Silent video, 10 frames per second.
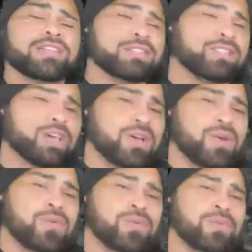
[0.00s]

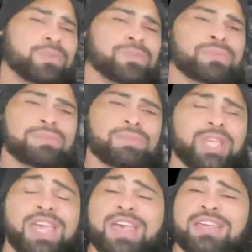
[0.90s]
So
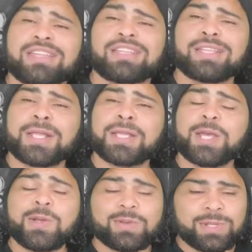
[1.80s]
yeah, you
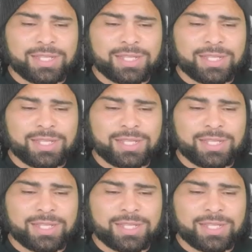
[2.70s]
know,